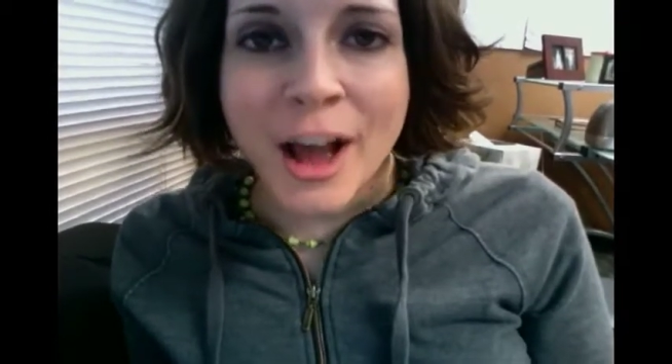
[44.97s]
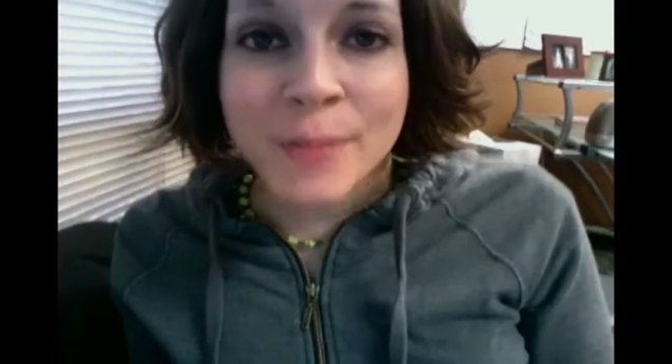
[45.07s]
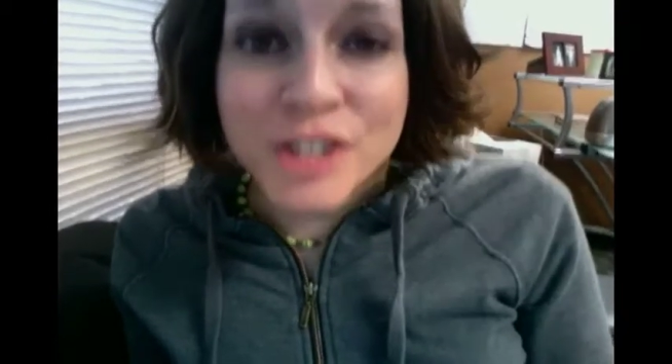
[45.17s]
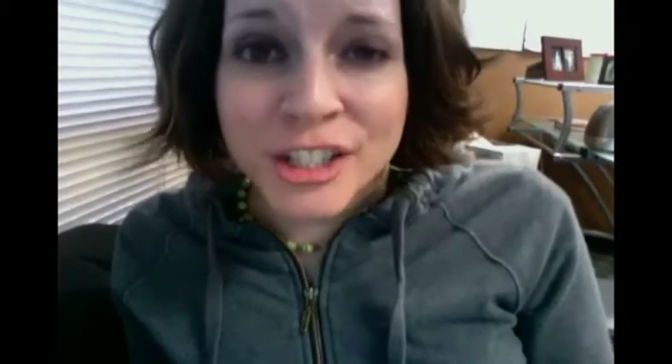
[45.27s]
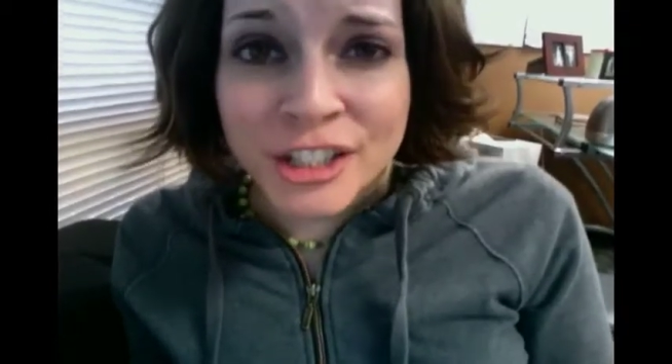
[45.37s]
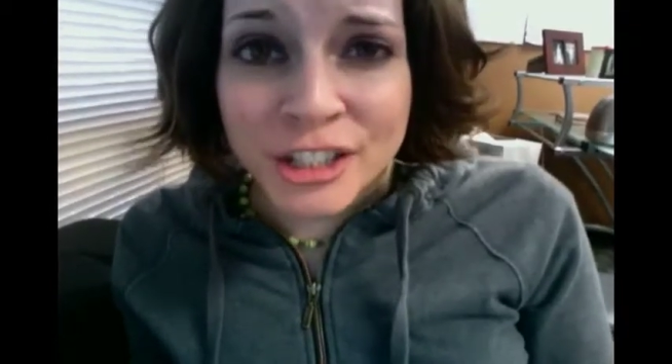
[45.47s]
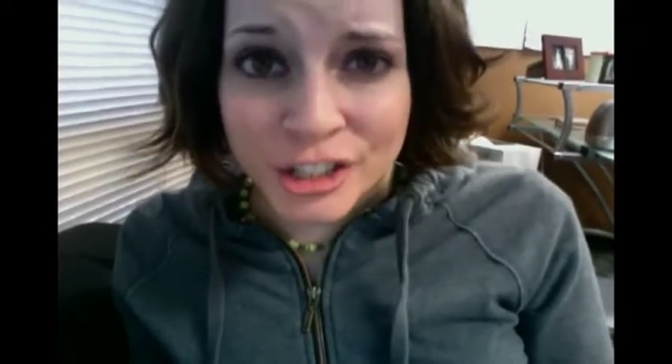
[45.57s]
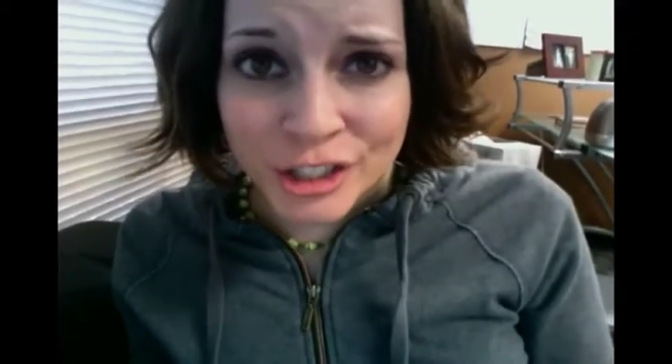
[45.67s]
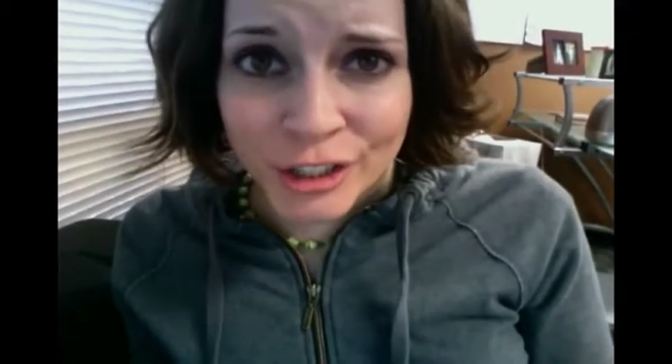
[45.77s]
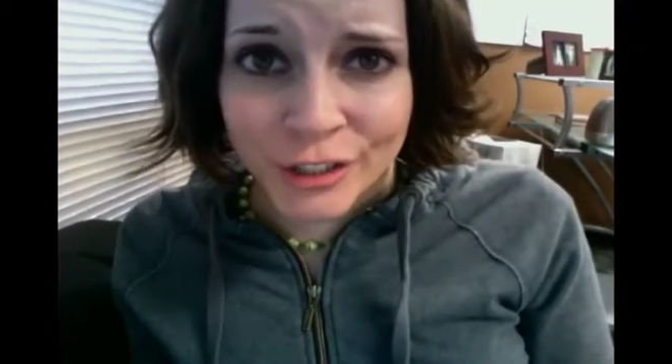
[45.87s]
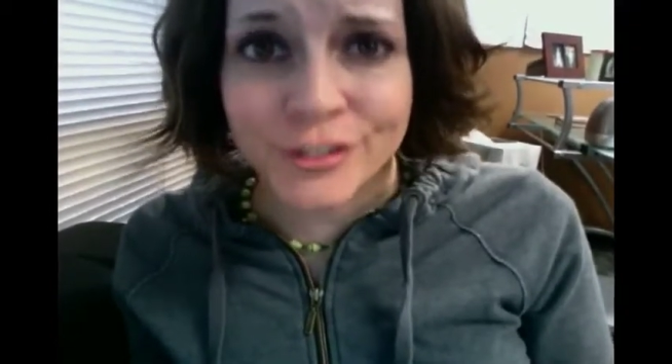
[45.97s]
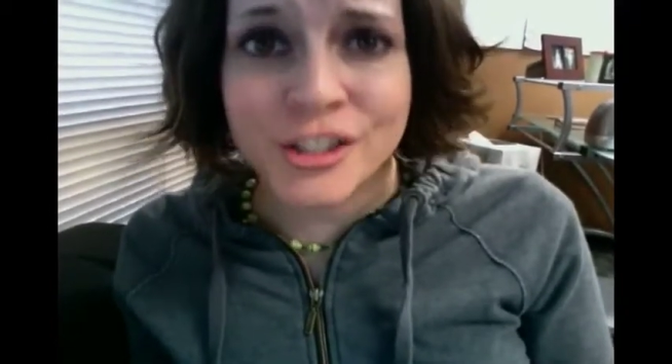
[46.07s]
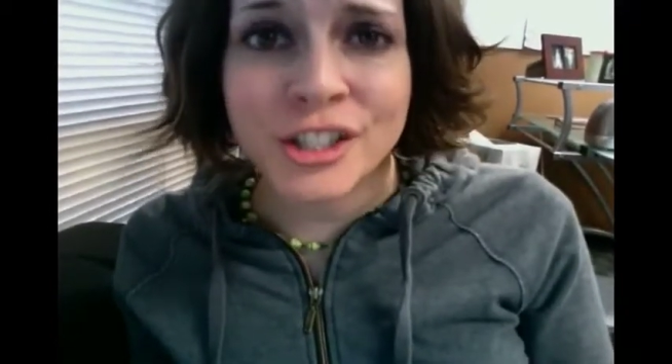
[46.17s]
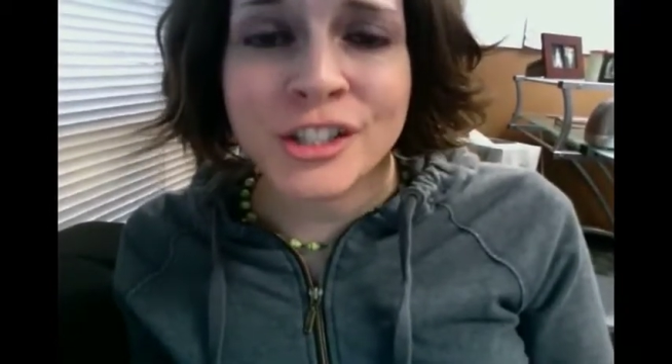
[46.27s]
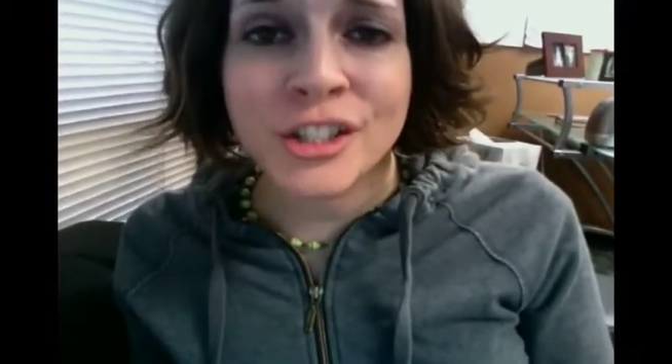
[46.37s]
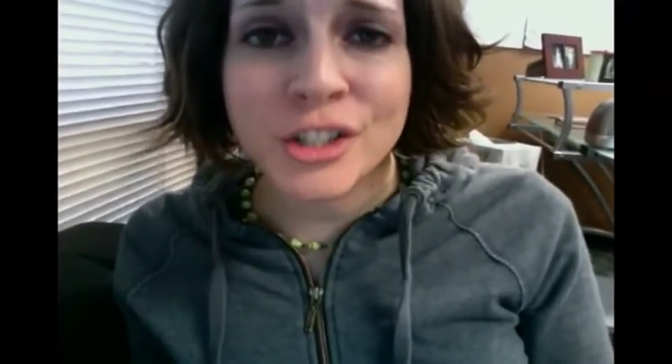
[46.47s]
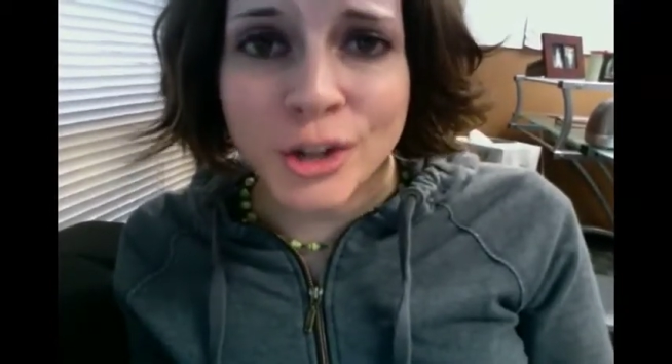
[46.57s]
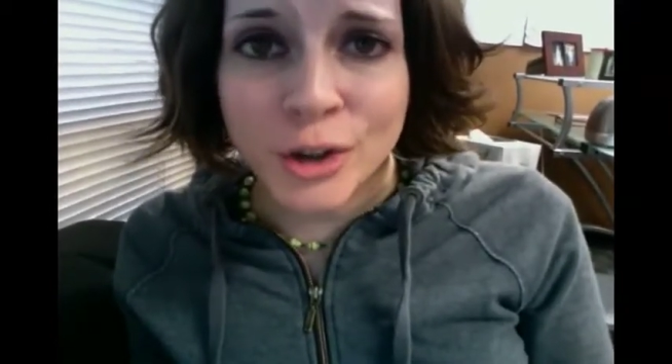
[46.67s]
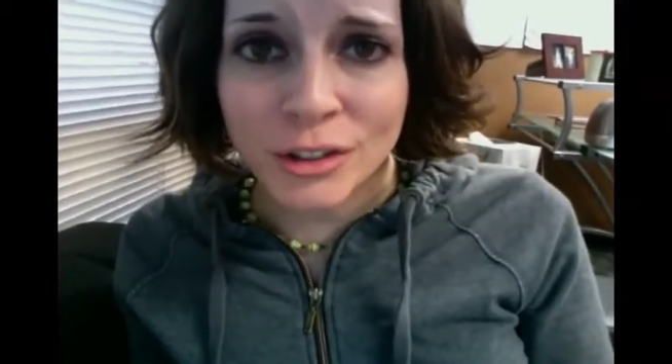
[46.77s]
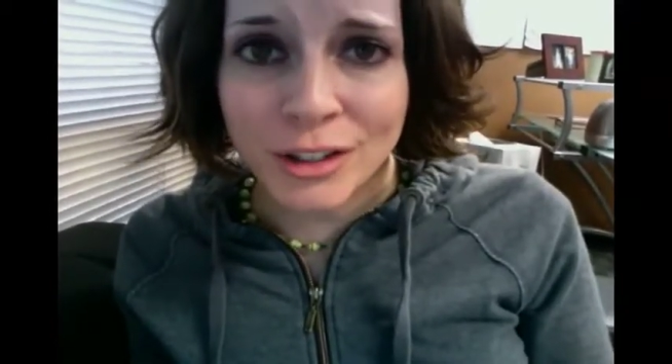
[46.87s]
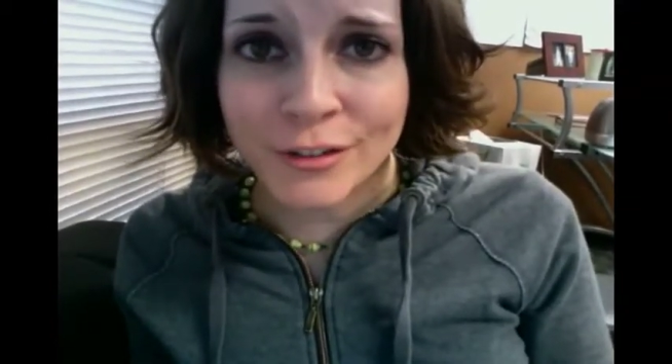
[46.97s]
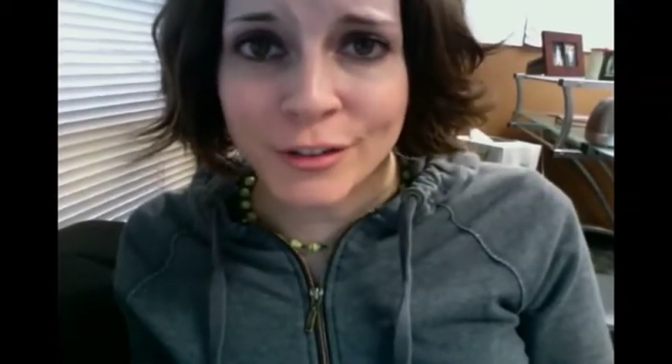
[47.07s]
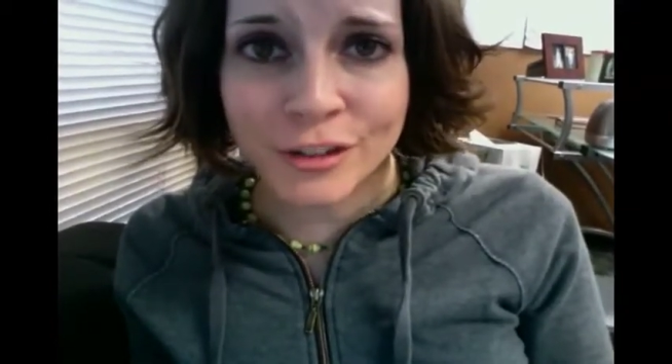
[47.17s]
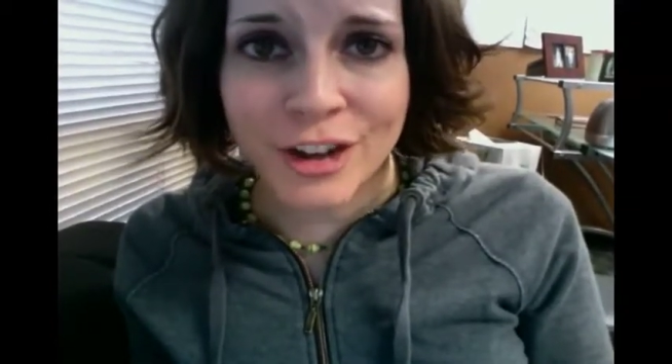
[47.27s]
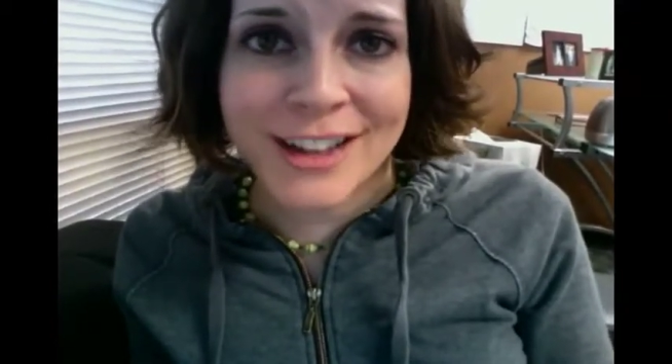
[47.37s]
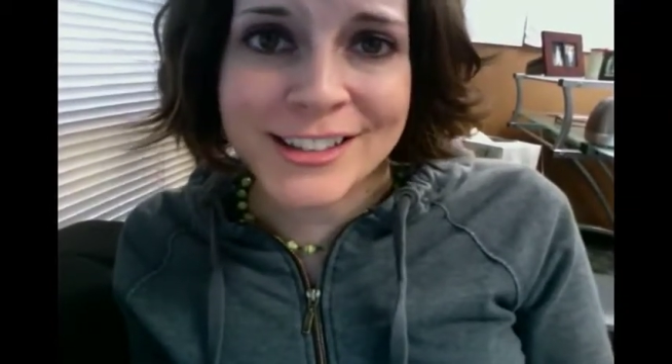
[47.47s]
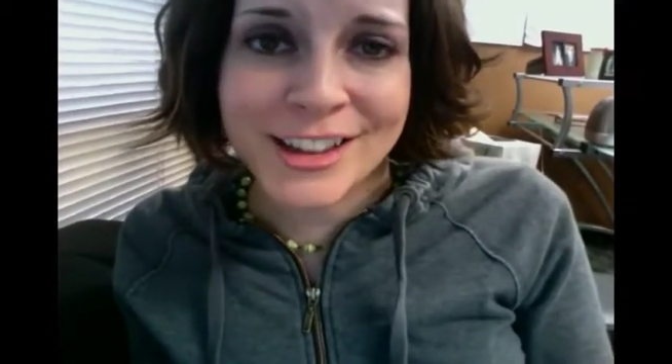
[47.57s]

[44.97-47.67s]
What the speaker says: just to serve, just to show the love of Christ.